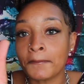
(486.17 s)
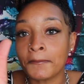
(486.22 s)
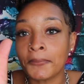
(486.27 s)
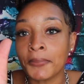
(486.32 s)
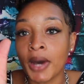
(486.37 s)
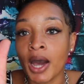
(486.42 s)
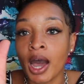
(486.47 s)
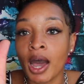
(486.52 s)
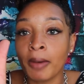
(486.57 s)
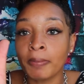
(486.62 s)

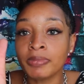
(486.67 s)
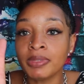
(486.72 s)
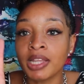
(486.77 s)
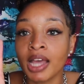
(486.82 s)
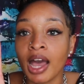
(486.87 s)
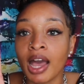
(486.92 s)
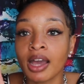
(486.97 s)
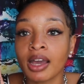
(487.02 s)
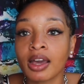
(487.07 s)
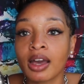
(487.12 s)

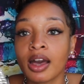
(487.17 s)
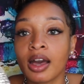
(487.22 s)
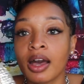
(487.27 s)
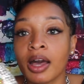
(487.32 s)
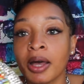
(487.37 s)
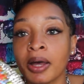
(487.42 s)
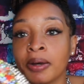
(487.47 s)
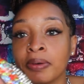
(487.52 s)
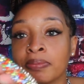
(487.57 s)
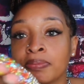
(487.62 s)

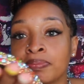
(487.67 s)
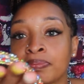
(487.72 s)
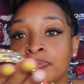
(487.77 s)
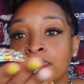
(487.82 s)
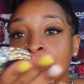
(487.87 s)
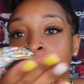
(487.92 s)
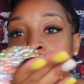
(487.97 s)
Bomb.com.